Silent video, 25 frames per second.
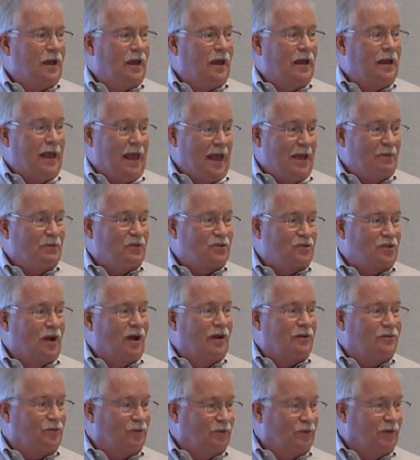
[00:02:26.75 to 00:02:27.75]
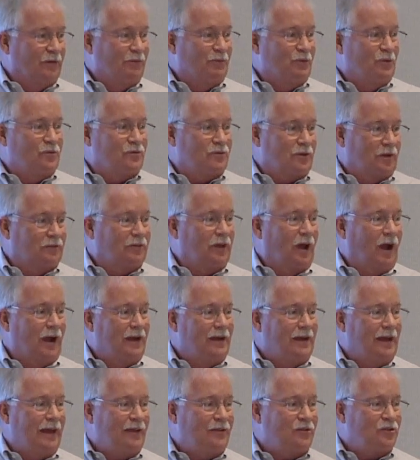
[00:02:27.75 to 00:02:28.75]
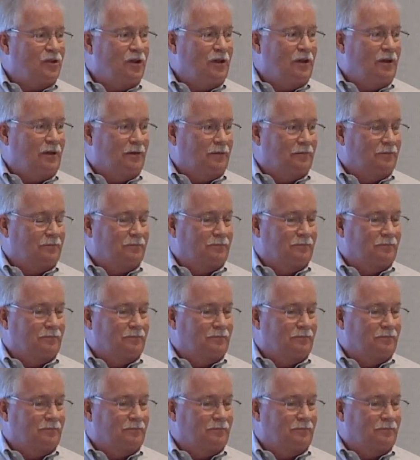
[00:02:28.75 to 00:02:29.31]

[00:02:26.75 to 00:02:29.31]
and Amazon delivers a Tide HE.